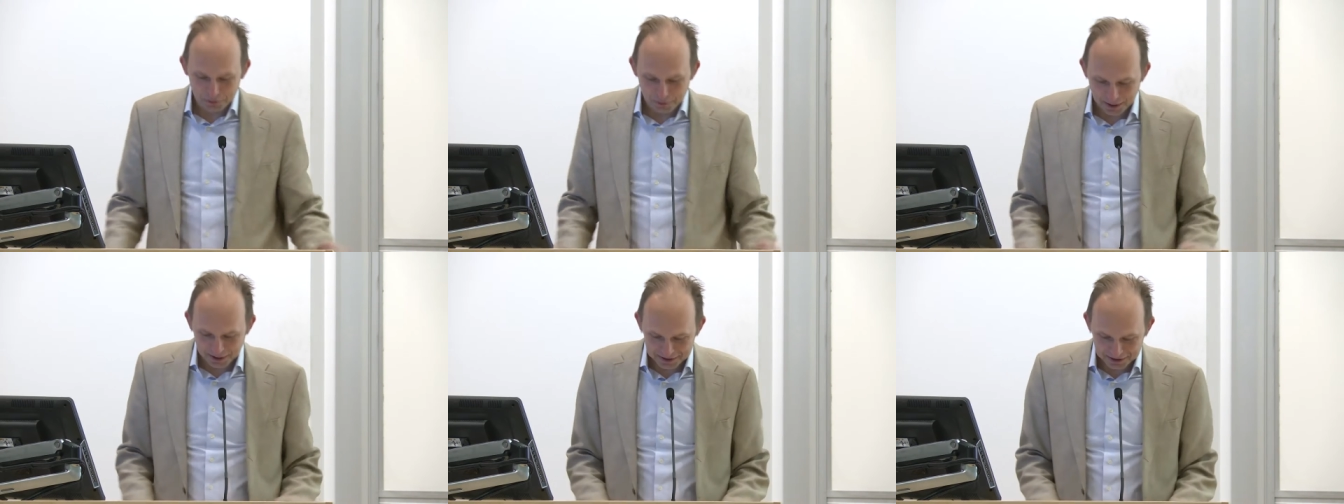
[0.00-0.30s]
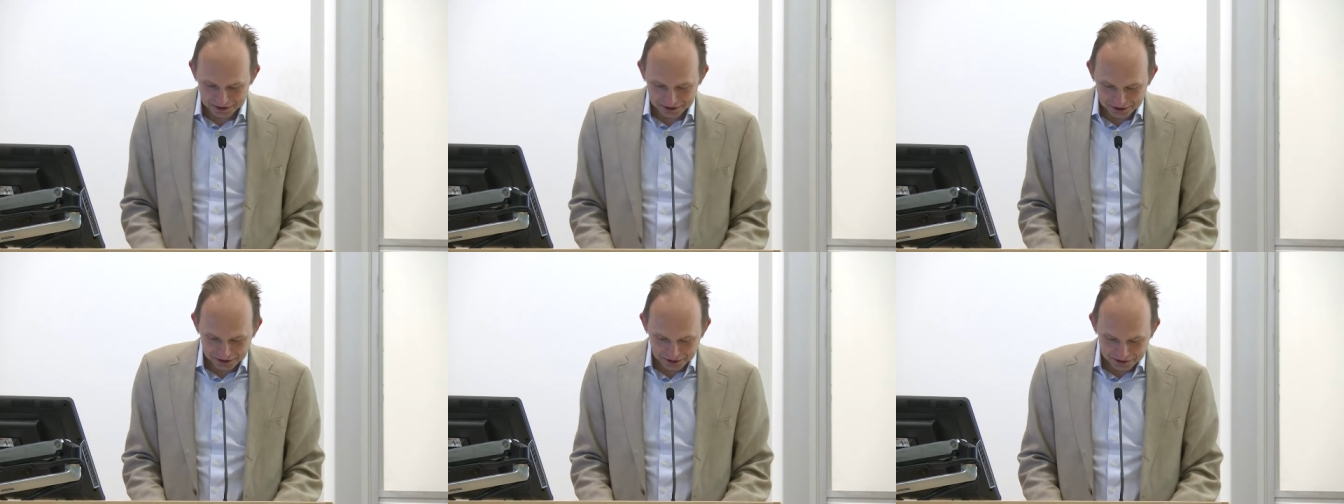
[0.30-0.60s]

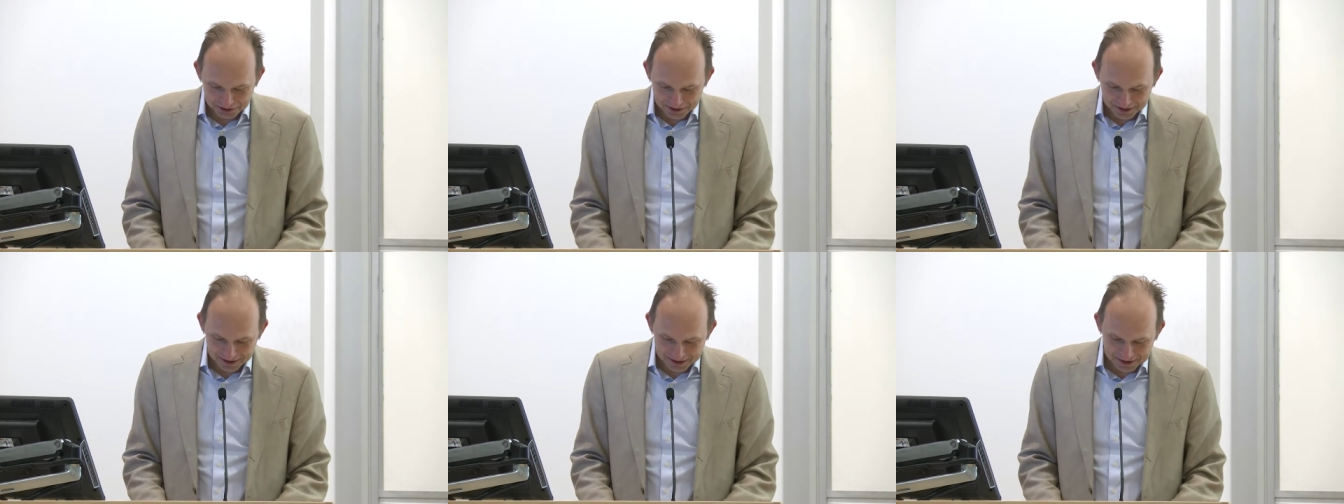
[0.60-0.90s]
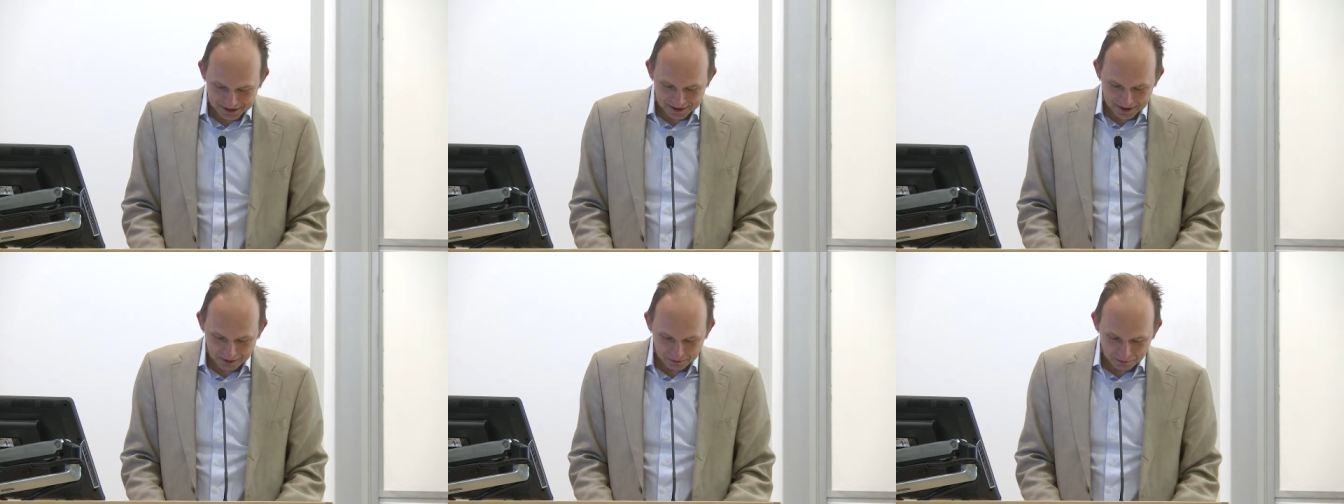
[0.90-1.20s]

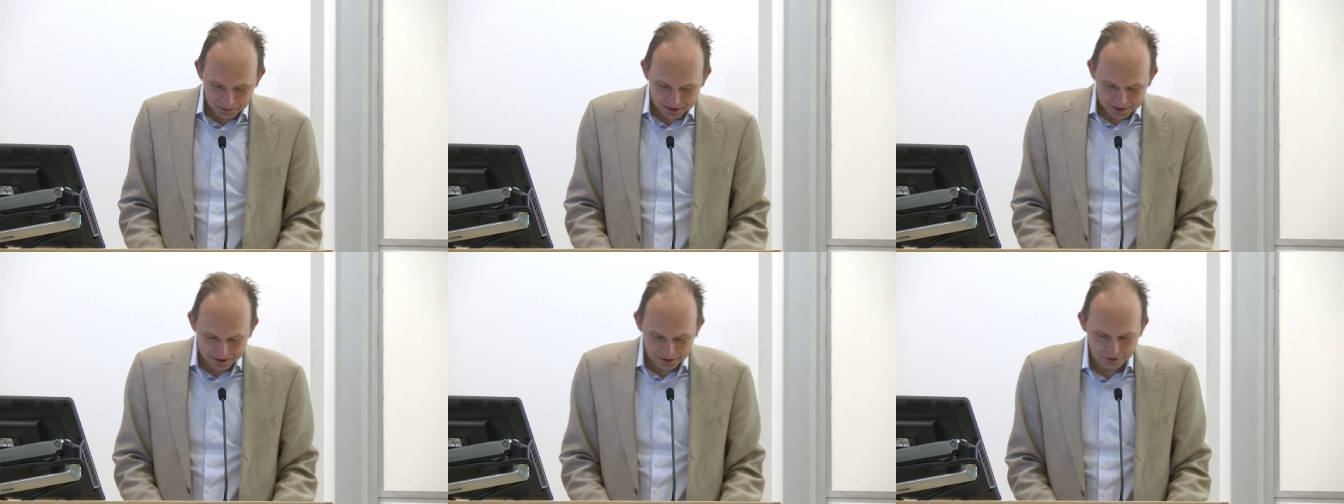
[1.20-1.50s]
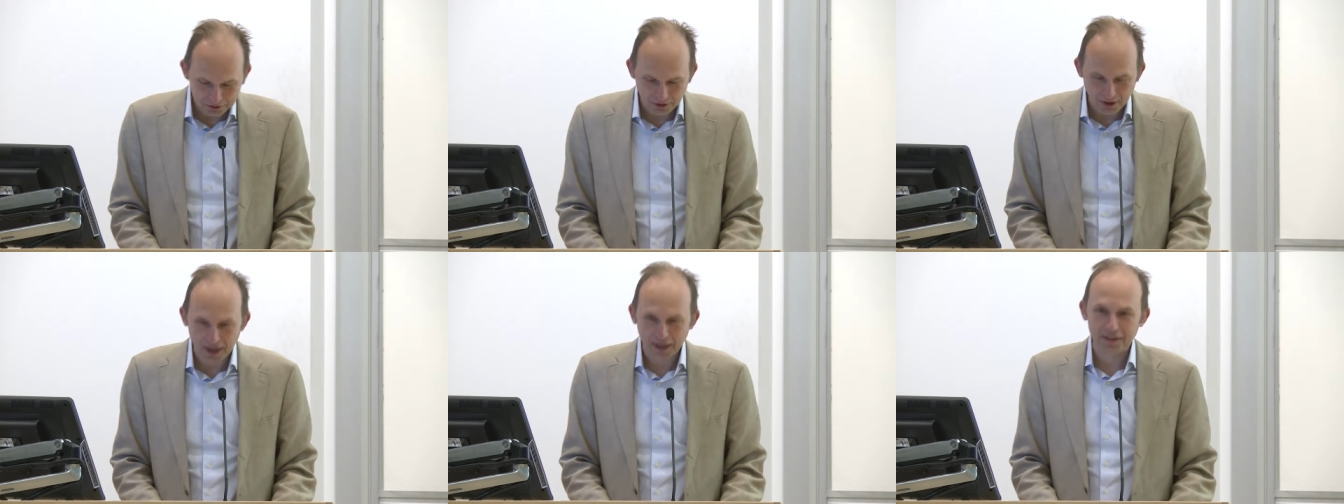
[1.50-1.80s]
Massachusetts, that was
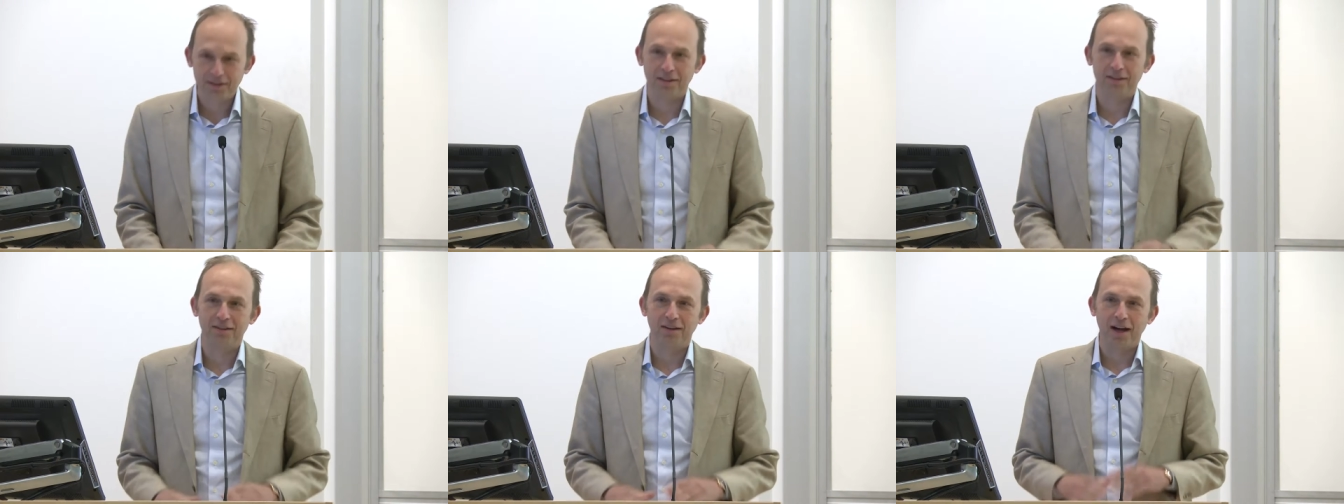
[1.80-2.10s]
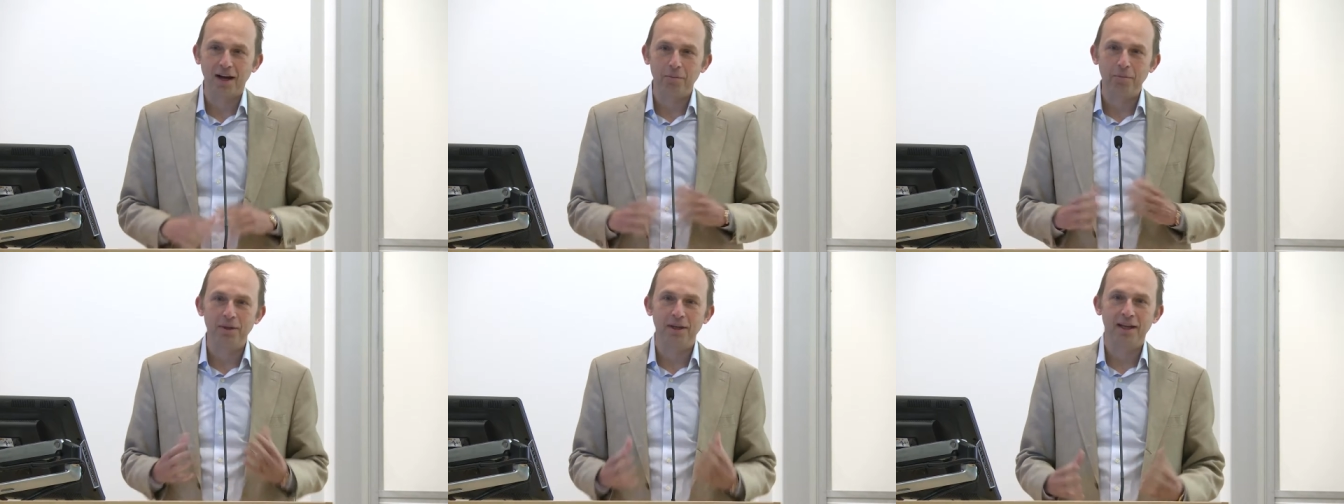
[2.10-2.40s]
trying to
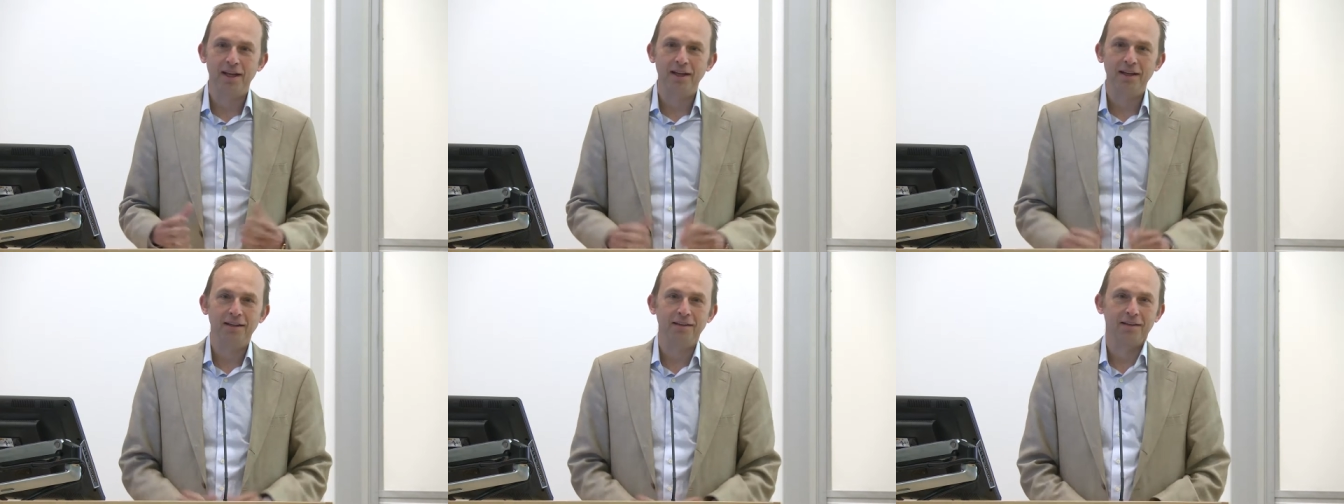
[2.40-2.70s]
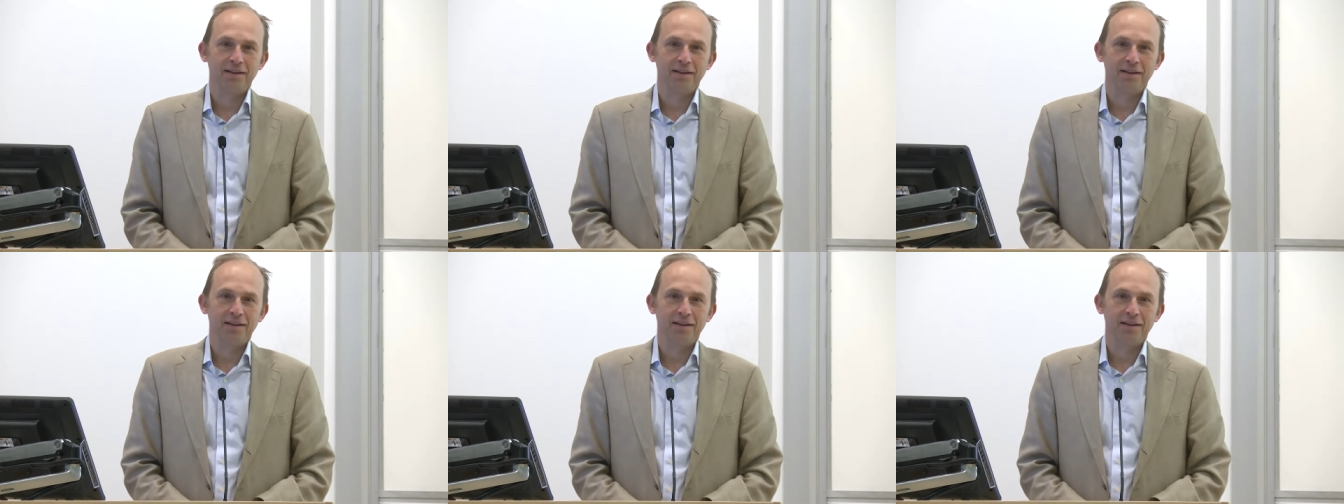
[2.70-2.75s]
dominate